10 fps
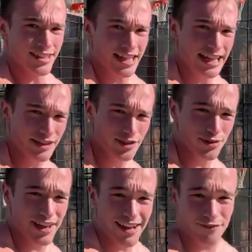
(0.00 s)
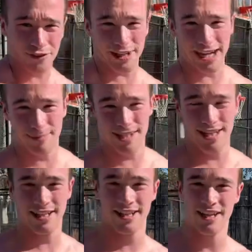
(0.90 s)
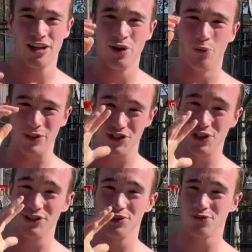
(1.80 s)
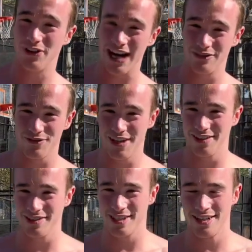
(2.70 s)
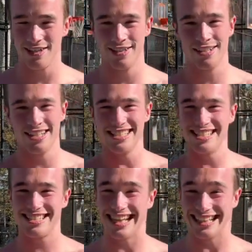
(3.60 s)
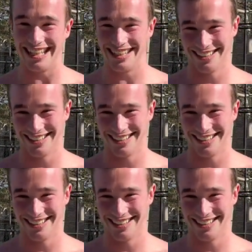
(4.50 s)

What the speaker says: And you do that for reps. Once you can do 5 of those, send it.